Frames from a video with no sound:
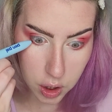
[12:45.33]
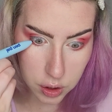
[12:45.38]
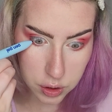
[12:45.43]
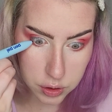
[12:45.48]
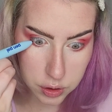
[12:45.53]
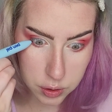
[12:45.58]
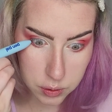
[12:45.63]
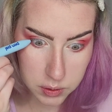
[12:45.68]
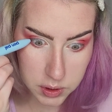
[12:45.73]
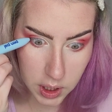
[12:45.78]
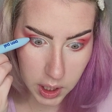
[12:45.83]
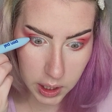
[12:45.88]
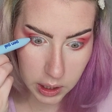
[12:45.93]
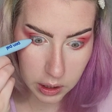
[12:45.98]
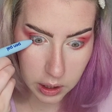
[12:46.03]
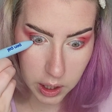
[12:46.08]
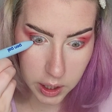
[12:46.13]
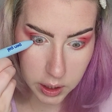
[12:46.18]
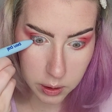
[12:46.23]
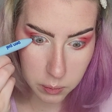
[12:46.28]
to tight
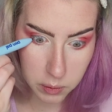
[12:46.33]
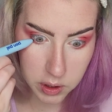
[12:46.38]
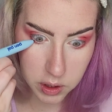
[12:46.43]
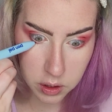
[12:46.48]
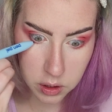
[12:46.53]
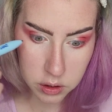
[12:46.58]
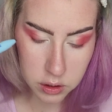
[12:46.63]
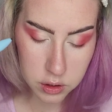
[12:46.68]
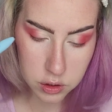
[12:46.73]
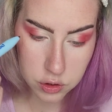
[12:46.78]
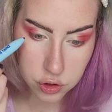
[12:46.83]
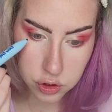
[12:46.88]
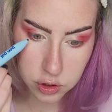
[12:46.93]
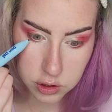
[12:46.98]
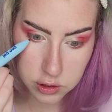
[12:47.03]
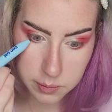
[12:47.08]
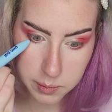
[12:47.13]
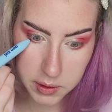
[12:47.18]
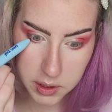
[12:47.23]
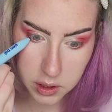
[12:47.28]
line with
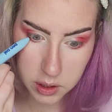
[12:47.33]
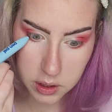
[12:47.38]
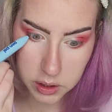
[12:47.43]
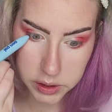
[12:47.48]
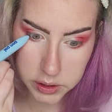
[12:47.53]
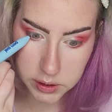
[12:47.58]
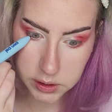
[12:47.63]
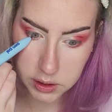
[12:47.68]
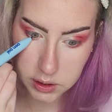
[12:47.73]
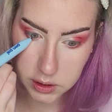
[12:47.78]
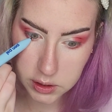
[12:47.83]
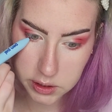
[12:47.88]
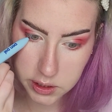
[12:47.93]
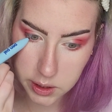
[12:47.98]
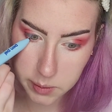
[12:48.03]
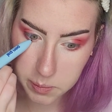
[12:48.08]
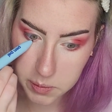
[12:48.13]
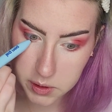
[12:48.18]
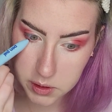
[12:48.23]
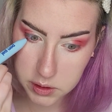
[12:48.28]
just because the
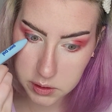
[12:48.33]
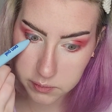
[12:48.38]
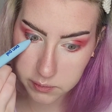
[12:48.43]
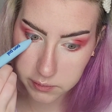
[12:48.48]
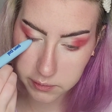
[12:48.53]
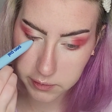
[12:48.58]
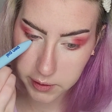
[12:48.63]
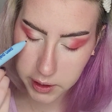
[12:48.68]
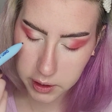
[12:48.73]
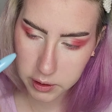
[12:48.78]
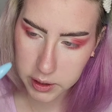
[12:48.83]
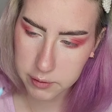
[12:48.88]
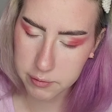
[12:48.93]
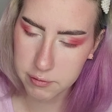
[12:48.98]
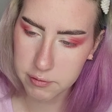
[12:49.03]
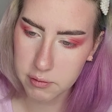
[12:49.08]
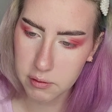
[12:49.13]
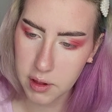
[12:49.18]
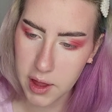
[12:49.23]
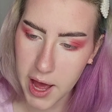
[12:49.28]
tip is very
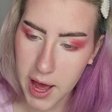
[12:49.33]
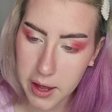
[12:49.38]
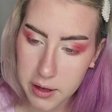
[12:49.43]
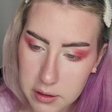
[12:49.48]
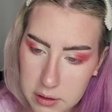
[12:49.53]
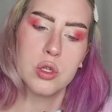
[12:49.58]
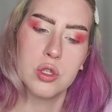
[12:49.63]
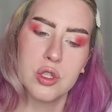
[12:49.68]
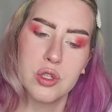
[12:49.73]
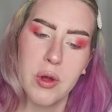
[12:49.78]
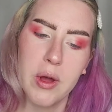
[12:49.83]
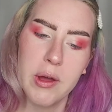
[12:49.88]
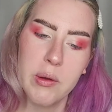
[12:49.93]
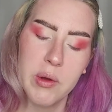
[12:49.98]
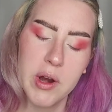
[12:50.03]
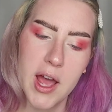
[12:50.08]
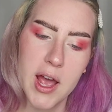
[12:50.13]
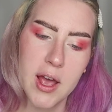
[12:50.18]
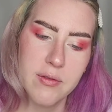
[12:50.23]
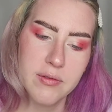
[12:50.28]
flat. So I
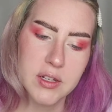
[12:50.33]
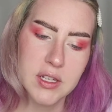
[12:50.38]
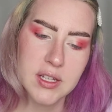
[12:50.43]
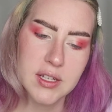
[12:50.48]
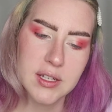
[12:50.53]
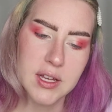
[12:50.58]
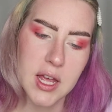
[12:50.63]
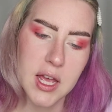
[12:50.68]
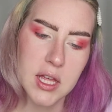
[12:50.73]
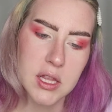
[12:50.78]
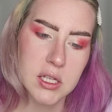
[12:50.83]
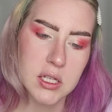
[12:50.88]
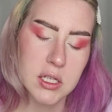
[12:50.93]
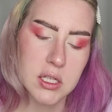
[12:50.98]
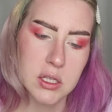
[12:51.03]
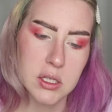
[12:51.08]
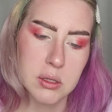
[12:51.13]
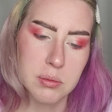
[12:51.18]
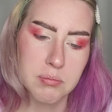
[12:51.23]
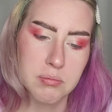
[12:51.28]
would have to say this
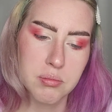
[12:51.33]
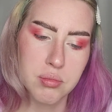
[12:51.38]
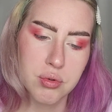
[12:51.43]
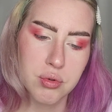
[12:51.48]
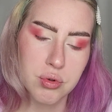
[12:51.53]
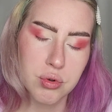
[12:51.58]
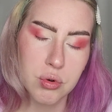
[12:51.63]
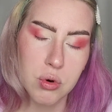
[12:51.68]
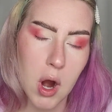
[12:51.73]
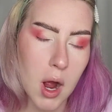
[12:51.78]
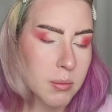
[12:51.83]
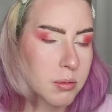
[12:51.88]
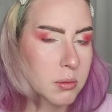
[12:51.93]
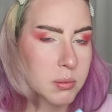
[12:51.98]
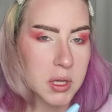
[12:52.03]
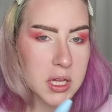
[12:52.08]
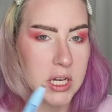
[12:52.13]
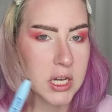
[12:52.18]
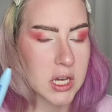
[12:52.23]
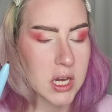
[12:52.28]
is
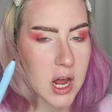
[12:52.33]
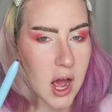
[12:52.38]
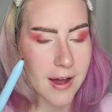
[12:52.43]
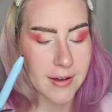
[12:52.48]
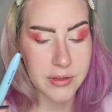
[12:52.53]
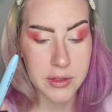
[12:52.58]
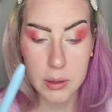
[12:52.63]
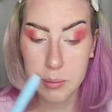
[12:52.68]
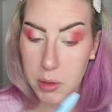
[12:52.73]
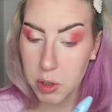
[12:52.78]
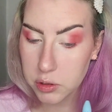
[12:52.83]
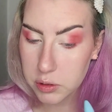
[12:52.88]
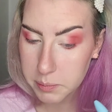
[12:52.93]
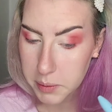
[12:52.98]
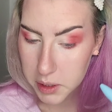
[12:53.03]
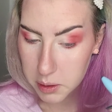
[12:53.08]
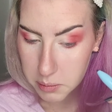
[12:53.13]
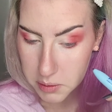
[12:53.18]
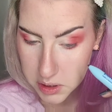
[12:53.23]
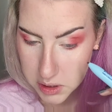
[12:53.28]
probably not the most
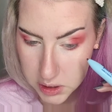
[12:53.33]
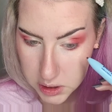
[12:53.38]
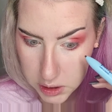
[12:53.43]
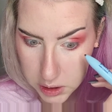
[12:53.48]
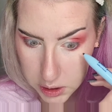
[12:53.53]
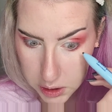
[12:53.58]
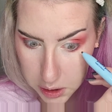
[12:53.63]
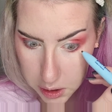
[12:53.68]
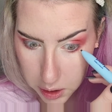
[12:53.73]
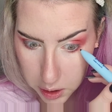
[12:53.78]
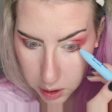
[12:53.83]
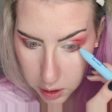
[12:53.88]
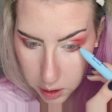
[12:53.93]
pigmented